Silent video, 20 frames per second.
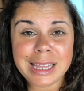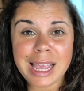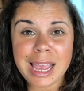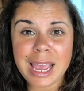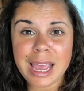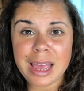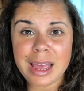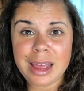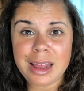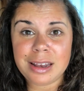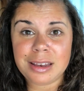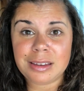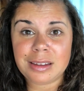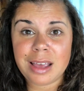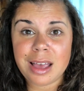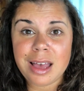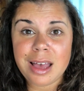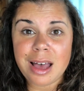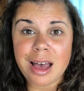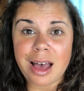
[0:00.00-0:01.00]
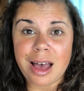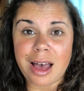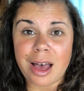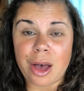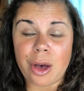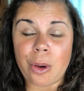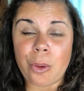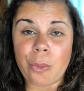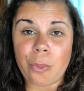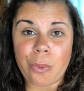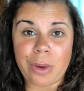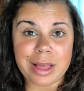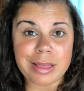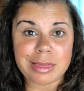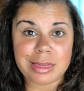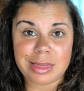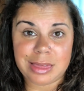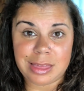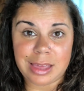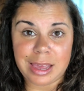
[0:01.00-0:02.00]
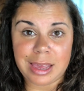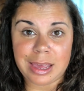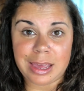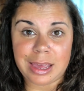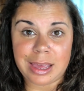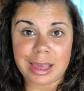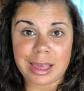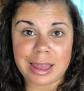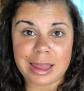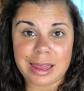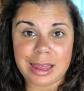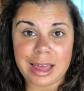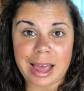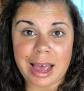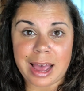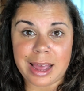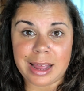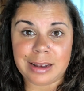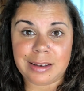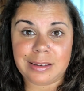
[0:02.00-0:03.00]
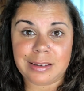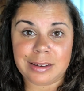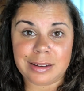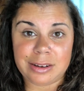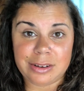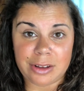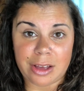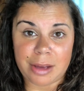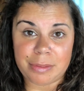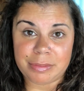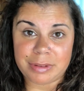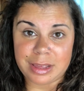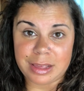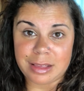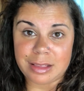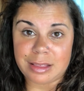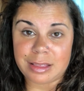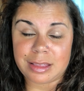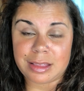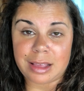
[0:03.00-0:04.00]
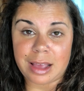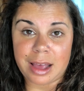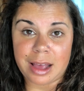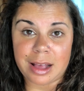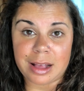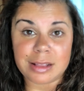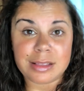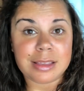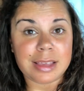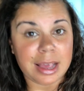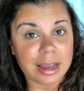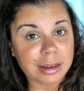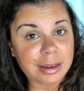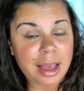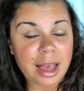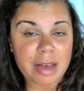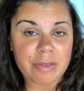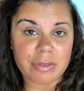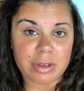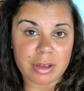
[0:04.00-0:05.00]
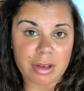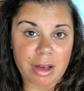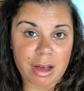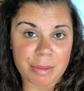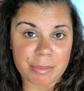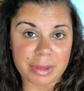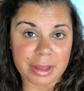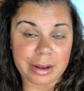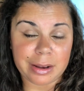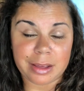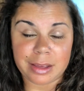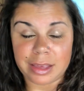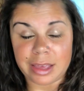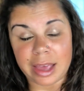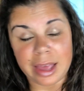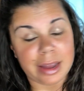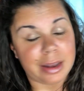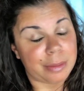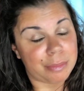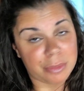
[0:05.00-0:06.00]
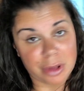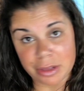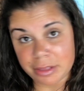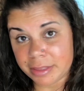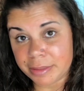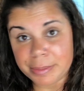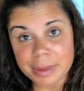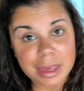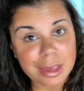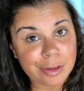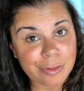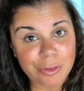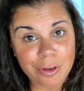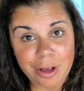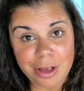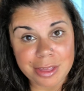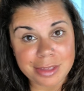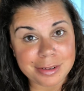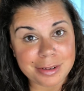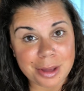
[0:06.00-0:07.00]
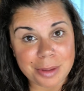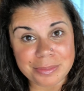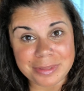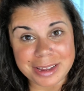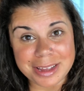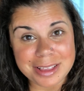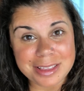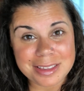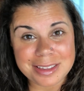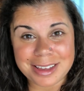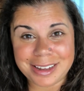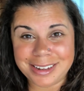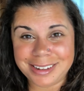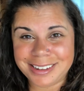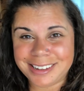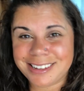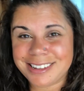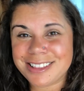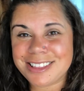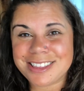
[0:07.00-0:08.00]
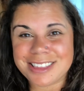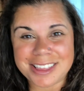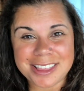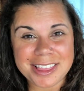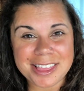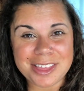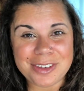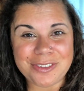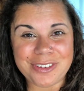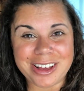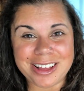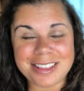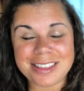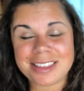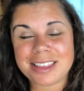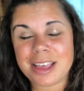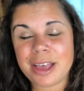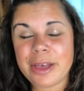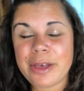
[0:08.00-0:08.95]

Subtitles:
And one thing that adoptees tend to have in common, again, I'm not speaking for all adoptees, just the ones